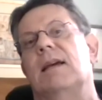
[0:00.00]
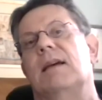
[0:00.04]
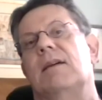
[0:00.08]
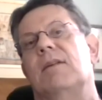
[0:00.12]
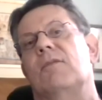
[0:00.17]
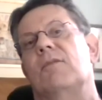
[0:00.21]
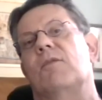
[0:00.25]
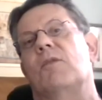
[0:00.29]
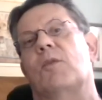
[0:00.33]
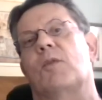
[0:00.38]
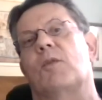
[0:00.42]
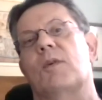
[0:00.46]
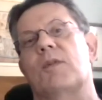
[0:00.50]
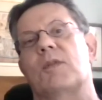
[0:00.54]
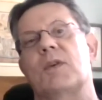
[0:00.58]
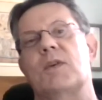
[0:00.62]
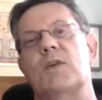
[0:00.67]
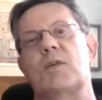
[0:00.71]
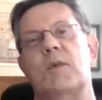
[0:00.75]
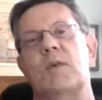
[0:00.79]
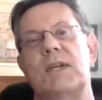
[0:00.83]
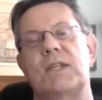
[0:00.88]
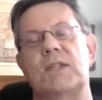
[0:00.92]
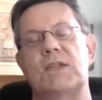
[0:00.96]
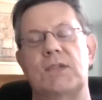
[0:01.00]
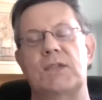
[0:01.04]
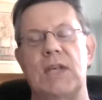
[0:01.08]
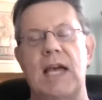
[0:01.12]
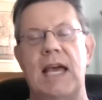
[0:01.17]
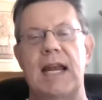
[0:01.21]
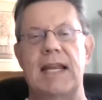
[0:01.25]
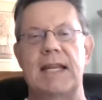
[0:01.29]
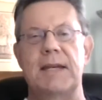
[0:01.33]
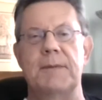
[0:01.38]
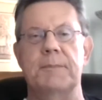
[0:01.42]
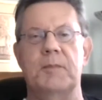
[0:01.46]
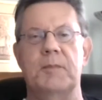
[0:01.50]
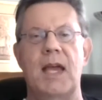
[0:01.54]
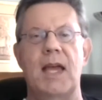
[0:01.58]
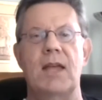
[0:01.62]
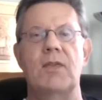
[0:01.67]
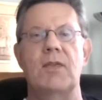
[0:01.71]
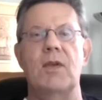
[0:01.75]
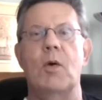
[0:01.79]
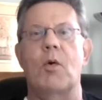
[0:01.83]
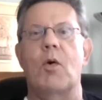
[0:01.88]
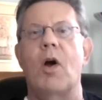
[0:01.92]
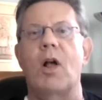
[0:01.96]
for the US Senate,
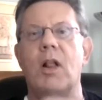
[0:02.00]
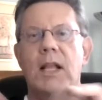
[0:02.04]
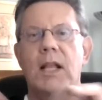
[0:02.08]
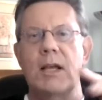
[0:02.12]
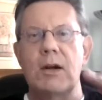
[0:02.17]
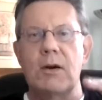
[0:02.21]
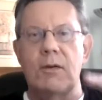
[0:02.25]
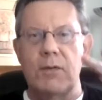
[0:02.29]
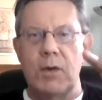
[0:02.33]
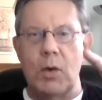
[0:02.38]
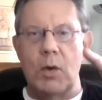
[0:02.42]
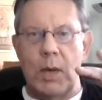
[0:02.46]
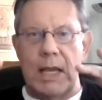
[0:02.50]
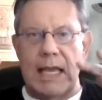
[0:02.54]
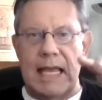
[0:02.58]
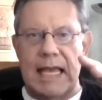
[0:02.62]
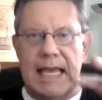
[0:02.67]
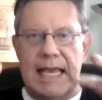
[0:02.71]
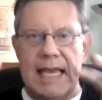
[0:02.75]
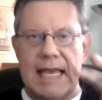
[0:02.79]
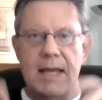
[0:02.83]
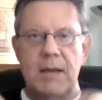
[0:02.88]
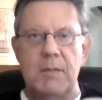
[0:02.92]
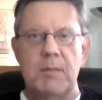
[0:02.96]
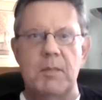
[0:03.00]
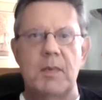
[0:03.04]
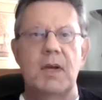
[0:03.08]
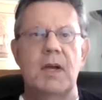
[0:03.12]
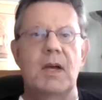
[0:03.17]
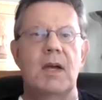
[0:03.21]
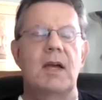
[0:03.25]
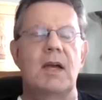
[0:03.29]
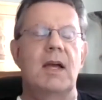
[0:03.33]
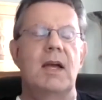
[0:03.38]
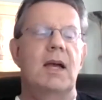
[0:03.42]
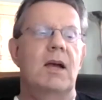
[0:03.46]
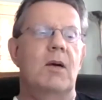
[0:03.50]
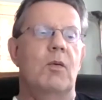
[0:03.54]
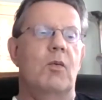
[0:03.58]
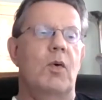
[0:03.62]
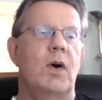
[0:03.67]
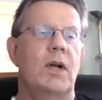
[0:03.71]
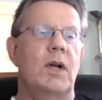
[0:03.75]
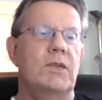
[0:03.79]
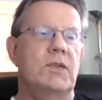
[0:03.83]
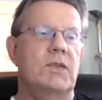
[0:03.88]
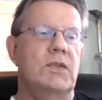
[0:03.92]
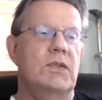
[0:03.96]
and they were all interviewing him.
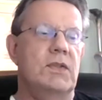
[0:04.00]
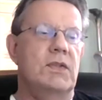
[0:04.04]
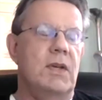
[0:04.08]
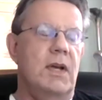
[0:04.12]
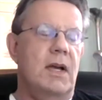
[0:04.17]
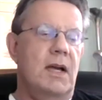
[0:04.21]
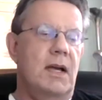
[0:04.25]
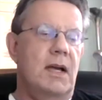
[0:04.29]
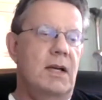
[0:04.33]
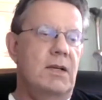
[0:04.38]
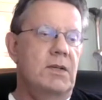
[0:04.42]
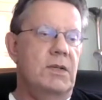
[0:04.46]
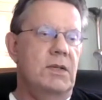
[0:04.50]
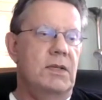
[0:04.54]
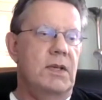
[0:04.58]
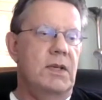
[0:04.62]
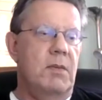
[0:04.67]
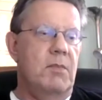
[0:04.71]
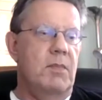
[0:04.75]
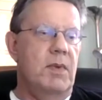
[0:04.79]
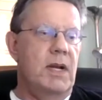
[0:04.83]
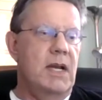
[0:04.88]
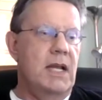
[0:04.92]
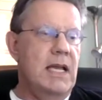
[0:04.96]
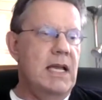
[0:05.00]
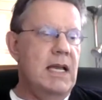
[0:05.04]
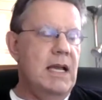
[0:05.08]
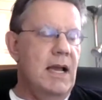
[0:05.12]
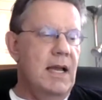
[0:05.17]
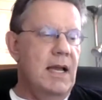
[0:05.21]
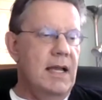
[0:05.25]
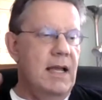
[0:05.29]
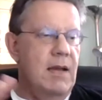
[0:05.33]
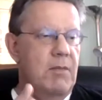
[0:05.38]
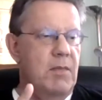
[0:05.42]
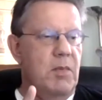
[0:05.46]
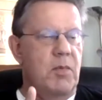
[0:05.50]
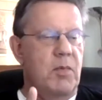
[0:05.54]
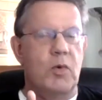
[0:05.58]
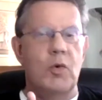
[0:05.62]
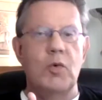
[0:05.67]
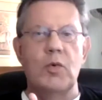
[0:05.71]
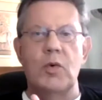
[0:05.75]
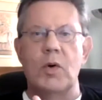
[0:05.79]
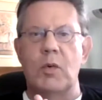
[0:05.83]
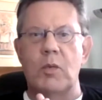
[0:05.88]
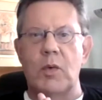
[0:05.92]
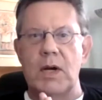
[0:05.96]
Once somebody, I can't remember
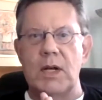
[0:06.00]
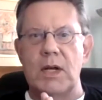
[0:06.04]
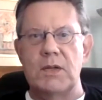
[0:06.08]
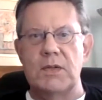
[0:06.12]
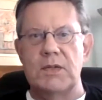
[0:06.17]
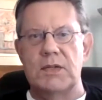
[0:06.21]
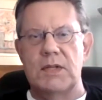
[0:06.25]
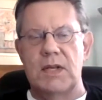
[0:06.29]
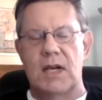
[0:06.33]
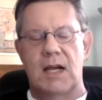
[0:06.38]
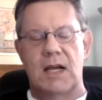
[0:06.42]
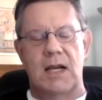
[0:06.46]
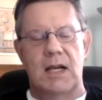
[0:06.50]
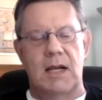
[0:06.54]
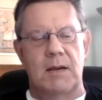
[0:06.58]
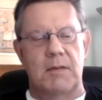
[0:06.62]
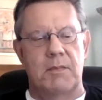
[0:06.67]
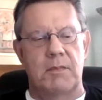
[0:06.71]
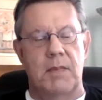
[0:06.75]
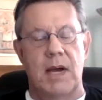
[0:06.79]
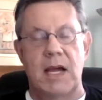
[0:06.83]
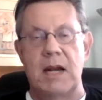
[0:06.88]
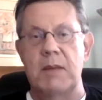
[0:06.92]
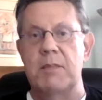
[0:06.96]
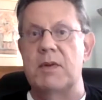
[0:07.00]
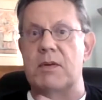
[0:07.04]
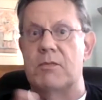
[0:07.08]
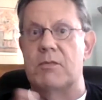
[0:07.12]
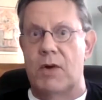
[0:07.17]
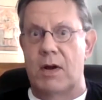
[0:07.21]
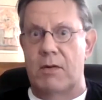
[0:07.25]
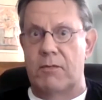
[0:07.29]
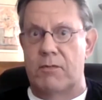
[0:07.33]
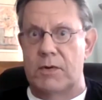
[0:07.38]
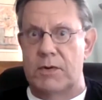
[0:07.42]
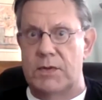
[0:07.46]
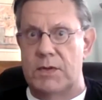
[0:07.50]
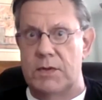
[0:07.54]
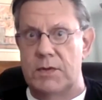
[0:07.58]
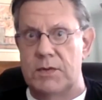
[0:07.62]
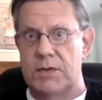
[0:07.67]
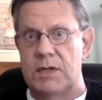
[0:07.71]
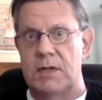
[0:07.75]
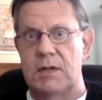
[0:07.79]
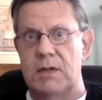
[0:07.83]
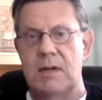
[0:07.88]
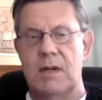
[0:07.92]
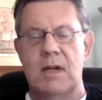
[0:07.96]
who it was, might have been Reverend
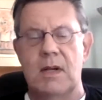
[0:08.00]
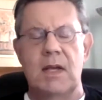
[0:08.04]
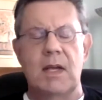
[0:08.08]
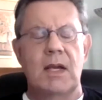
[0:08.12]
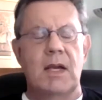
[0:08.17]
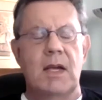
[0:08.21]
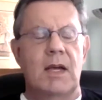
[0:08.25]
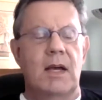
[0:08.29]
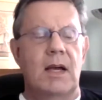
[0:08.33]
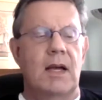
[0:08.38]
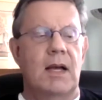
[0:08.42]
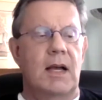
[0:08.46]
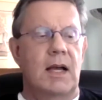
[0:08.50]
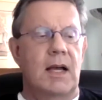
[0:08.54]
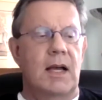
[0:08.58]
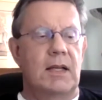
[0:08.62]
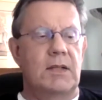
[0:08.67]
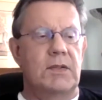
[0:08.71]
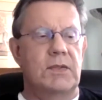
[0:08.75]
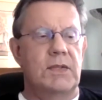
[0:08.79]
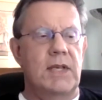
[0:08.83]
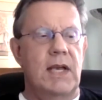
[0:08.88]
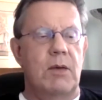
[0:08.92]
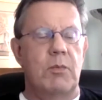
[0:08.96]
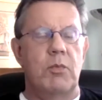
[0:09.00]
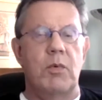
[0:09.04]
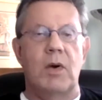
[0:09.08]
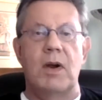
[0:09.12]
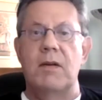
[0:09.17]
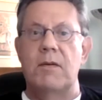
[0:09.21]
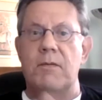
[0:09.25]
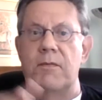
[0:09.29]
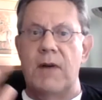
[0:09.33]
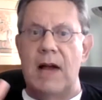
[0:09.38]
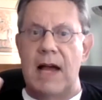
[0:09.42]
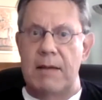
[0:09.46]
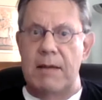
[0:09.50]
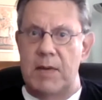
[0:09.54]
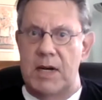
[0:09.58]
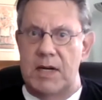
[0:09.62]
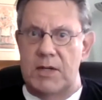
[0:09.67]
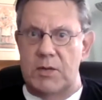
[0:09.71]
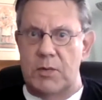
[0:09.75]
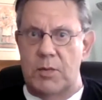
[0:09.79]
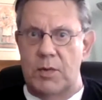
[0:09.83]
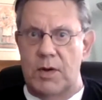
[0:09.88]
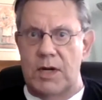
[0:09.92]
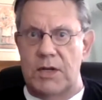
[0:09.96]
Susan, said, "In 5
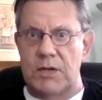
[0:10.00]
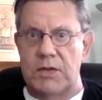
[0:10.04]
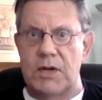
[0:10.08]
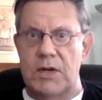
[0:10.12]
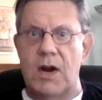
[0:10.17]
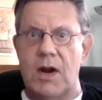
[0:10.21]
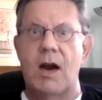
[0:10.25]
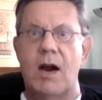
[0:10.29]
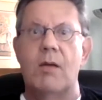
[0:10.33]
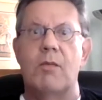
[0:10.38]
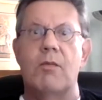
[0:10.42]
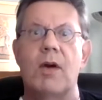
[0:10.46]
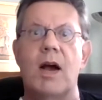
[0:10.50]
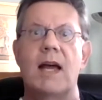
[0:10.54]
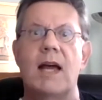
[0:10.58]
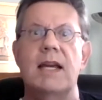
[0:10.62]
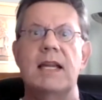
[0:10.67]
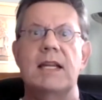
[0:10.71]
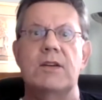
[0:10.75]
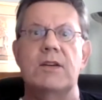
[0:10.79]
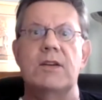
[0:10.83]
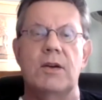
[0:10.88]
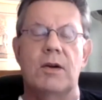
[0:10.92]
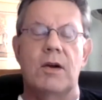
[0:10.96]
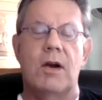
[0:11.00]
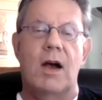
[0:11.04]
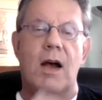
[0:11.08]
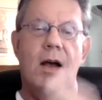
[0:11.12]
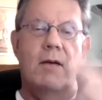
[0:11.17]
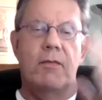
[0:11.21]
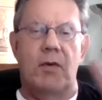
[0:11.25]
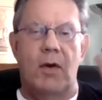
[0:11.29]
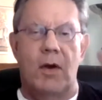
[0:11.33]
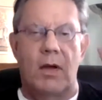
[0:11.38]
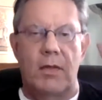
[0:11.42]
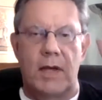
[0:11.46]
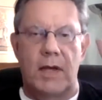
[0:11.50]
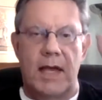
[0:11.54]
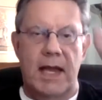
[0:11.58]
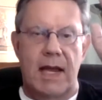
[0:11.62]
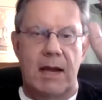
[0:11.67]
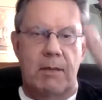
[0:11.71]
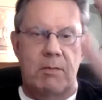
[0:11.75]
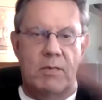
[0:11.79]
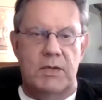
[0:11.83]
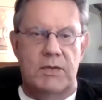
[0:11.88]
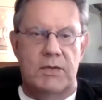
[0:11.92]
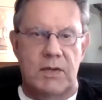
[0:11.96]
minutes we're going to start." Rodney took off, all the
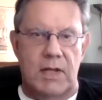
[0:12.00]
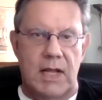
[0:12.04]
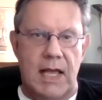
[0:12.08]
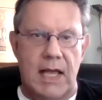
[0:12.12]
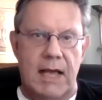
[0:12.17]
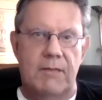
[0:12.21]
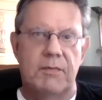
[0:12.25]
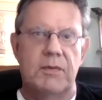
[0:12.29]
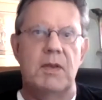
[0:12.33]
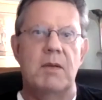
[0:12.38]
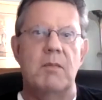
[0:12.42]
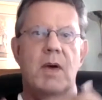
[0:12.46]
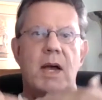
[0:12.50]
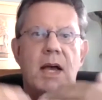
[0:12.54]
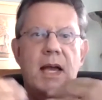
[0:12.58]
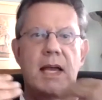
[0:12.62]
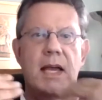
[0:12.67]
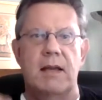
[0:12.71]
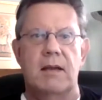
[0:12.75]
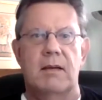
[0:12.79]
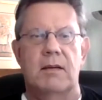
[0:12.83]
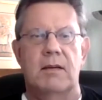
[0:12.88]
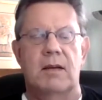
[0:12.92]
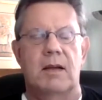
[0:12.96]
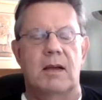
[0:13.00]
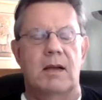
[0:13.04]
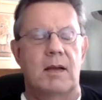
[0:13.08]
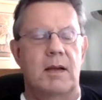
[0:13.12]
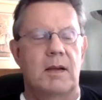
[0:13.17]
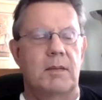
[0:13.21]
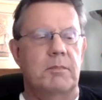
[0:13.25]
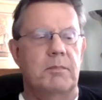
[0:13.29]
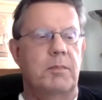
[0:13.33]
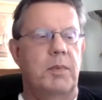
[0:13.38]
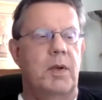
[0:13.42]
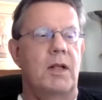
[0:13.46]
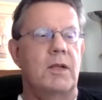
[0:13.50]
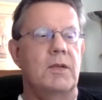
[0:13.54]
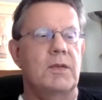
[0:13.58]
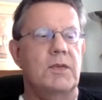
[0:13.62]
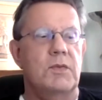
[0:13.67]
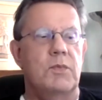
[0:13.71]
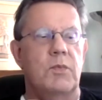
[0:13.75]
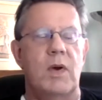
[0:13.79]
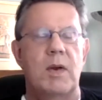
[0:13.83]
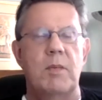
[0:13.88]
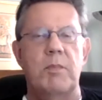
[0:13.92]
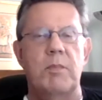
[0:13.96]
cameras left, and my
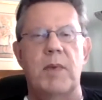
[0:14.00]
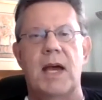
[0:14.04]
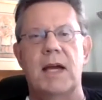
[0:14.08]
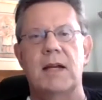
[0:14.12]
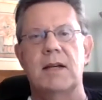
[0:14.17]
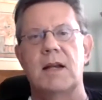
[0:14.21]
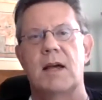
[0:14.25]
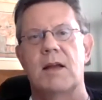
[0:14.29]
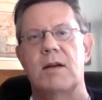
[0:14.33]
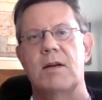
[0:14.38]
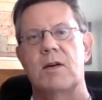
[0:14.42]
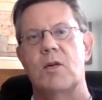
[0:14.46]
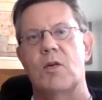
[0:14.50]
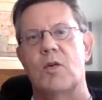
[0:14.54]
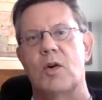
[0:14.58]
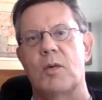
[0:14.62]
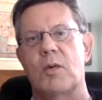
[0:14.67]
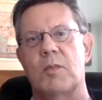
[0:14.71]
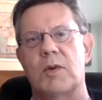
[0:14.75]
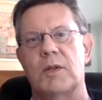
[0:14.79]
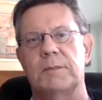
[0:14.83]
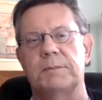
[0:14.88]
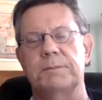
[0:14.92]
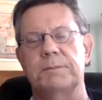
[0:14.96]
pulse went back down to normal.